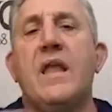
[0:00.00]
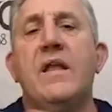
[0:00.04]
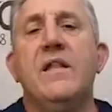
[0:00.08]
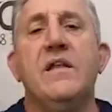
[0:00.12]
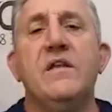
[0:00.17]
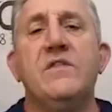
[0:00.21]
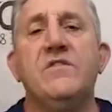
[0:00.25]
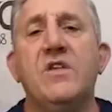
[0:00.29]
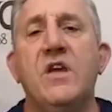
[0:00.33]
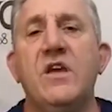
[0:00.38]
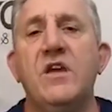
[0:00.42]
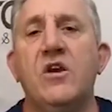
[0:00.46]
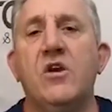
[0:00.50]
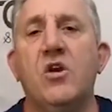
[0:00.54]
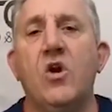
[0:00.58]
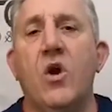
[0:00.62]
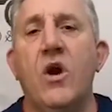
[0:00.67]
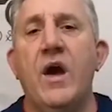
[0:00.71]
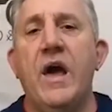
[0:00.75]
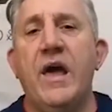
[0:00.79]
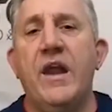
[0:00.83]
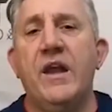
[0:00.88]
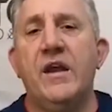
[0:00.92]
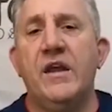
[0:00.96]
let's say you
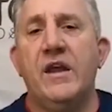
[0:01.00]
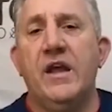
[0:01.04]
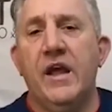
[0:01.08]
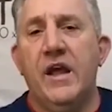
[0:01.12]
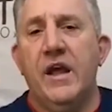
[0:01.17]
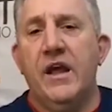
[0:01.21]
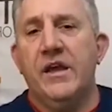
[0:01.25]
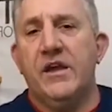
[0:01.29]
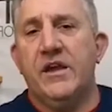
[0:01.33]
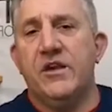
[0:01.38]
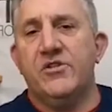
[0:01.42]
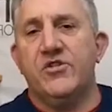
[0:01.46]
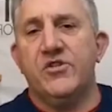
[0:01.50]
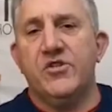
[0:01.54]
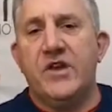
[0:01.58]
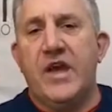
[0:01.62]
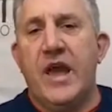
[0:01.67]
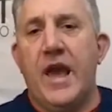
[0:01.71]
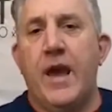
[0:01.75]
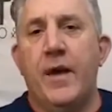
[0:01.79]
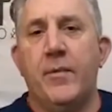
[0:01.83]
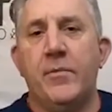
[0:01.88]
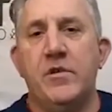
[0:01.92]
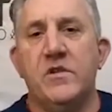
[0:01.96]
go ahead and get your
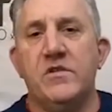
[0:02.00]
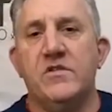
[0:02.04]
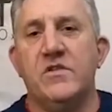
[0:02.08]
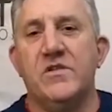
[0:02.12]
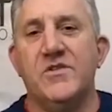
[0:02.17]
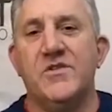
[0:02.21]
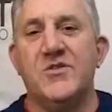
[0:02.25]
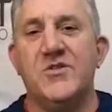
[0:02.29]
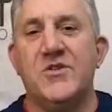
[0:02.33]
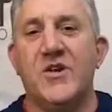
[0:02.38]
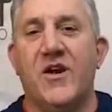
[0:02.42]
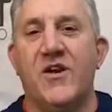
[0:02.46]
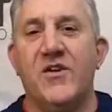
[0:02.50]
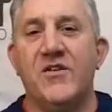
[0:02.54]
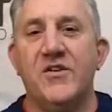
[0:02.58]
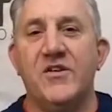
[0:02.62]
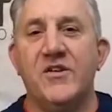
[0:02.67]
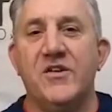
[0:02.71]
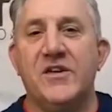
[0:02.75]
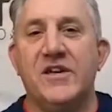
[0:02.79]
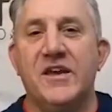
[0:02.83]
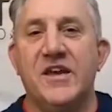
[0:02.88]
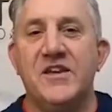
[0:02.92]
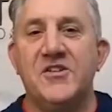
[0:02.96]
cabinets
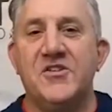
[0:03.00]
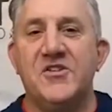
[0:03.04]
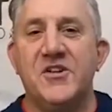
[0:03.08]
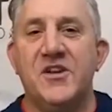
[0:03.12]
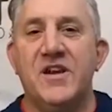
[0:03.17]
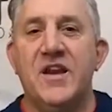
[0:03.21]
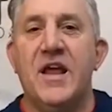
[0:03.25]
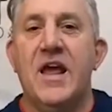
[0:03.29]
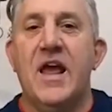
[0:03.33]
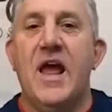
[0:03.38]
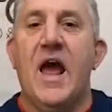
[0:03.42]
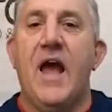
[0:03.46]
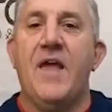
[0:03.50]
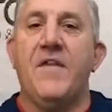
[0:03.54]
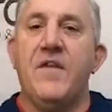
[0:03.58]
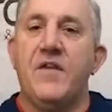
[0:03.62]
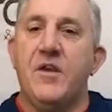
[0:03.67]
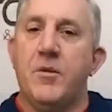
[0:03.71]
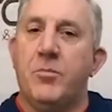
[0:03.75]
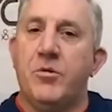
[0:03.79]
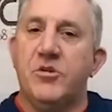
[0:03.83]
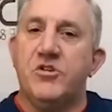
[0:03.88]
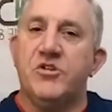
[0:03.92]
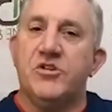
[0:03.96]
installed in your kitchen, and
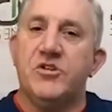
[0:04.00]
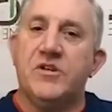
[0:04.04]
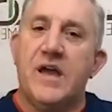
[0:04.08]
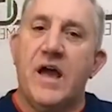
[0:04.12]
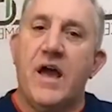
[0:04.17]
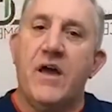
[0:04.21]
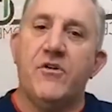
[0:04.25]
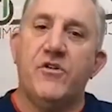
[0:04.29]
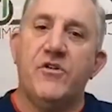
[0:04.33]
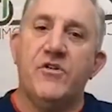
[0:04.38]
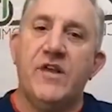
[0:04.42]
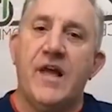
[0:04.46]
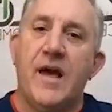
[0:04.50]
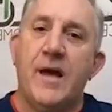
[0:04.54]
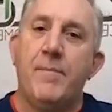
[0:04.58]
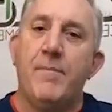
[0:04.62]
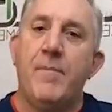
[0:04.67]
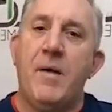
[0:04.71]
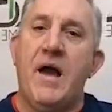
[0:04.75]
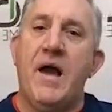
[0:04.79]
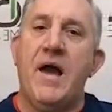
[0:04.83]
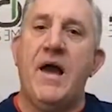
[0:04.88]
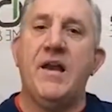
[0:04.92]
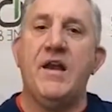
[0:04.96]
then you put your
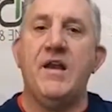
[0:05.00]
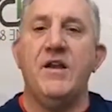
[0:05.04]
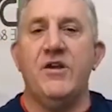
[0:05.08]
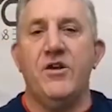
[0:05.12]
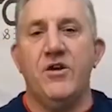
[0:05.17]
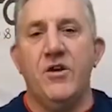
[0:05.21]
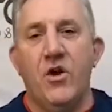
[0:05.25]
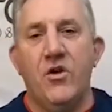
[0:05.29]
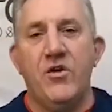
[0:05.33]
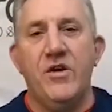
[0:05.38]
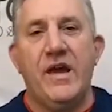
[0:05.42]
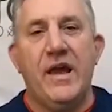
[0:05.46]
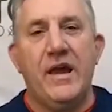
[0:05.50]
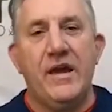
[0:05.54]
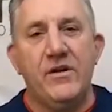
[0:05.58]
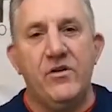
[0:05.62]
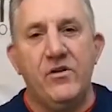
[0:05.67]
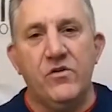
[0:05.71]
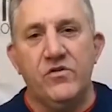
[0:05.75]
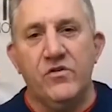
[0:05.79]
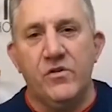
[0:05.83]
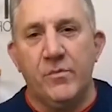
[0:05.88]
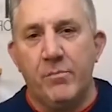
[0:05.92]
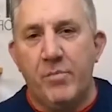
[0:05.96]
countertop on, and you know you got
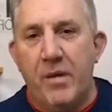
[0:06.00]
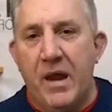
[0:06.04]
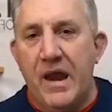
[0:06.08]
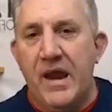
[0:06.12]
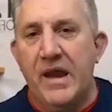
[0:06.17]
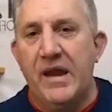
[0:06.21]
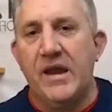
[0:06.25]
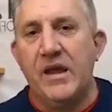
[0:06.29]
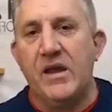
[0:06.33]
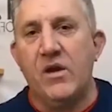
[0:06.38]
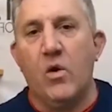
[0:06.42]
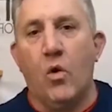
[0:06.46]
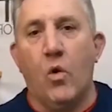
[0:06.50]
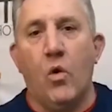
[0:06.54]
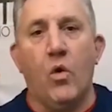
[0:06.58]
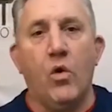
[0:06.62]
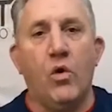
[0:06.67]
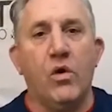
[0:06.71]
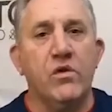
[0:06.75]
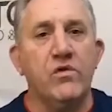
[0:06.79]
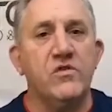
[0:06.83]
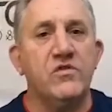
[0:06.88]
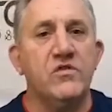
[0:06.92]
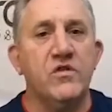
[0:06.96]
to do some painting
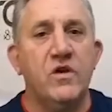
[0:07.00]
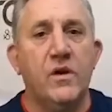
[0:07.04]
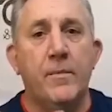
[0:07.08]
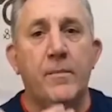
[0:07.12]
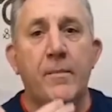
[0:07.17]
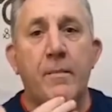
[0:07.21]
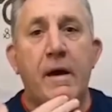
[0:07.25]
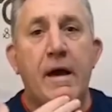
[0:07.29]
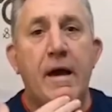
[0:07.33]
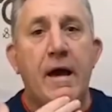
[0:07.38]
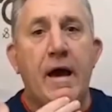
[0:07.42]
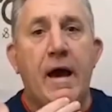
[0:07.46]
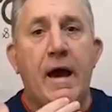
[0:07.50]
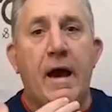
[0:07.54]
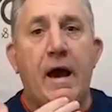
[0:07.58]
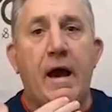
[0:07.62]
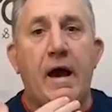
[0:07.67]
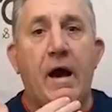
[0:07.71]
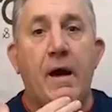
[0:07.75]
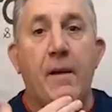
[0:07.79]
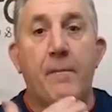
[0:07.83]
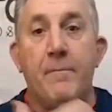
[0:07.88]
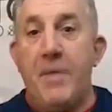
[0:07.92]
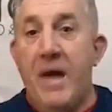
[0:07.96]
or some
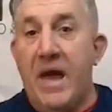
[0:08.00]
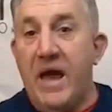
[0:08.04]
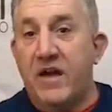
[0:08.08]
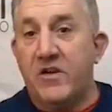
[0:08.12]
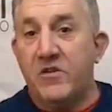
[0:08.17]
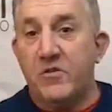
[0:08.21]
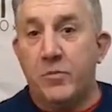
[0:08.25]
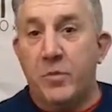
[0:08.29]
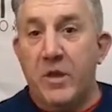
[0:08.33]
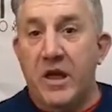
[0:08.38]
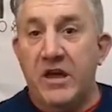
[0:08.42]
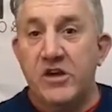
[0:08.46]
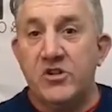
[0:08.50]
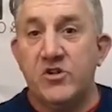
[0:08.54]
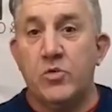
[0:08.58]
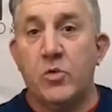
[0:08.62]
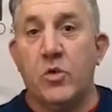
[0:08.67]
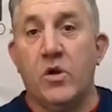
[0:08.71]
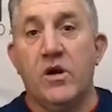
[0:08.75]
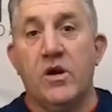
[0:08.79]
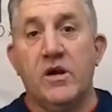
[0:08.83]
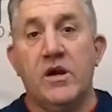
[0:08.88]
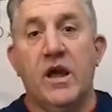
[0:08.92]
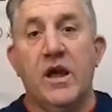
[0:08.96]
uh,
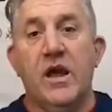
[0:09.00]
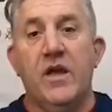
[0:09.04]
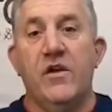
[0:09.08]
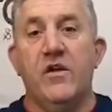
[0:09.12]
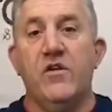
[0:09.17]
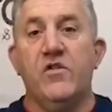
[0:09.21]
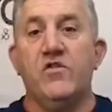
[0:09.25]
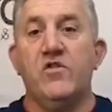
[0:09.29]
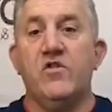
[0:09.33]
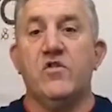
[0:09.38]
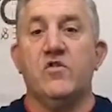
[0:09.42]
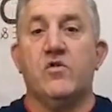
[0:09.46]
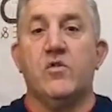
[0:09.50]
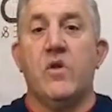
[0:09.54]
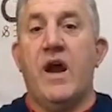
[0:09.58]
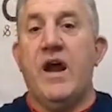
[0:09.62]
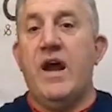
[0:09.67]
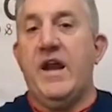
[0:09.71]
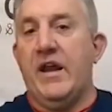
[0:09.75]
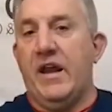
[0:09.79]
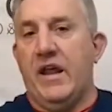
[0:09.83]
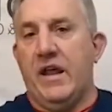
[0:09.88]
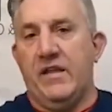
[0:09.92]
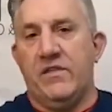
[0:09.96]
backsplash work. This is
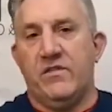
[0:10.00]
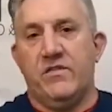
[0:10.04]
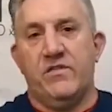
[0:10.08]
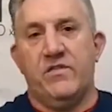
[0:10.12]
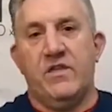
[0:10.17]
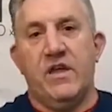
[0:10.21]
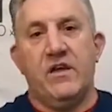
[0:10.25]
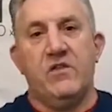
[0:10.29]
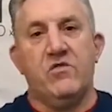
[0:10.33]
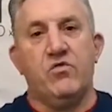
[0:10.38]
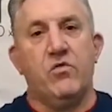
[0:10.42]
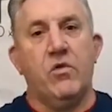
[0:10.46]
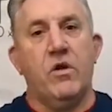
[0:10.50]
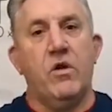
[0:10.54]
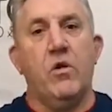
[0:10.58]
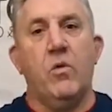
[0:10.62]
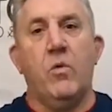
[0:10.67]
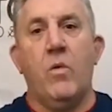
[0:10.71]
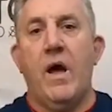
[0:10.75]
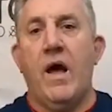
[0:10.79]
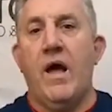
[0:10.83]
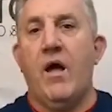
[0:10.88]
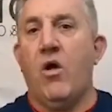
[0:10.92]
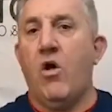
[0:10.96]
great. It sticks
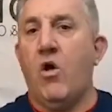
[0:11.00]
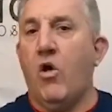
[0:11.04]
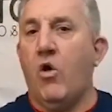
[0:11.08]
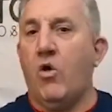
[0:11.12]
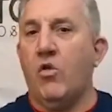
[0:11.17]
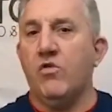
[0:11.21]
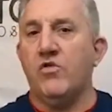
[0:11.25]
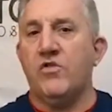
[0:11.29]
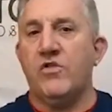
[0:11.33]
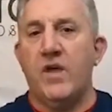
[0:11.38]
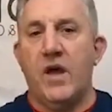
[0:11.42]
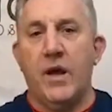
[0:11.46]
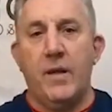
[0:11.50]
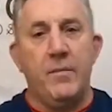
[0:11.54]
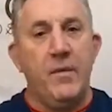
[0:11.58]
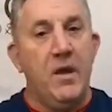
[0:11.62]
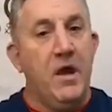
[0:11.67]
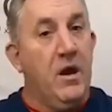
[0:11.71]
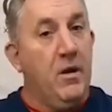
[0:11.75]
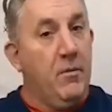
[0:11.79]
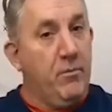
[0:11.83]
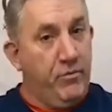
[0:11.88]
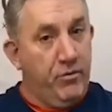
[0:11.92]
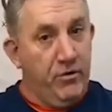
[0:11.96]
real well, holds
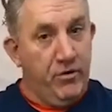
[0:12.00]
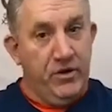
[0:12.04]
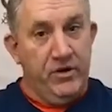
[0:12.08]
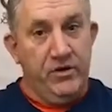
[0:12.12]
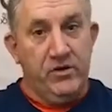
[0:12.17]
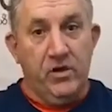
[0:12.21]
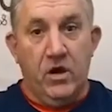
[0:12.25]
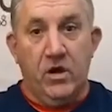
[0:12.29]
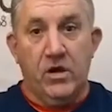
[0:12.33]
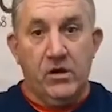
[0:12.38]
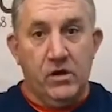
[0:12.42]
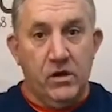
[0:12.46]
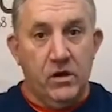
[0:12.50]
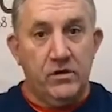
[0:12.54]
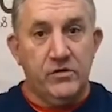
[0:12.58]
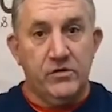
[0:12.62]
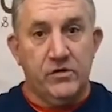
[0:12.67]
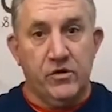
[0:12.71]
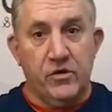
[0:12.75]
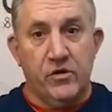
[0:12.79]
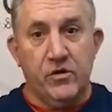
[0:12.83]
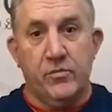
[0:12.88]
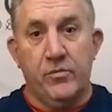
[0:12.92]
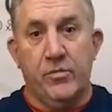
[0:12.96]
up, pretty
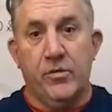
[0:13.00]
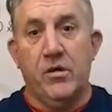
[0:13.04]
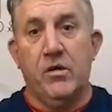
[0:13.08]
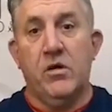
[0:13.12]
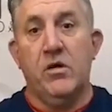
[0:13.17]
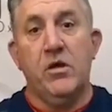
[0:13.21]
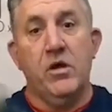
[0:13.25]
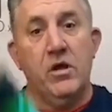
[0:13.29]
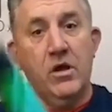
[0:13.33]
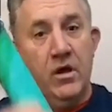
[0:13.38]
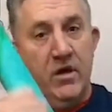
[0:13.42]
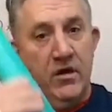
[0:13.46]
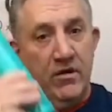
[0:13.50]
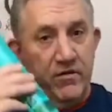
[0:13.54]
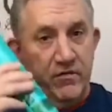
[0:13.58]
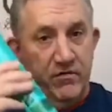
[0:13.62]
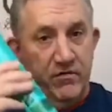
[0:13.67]
doggone durable.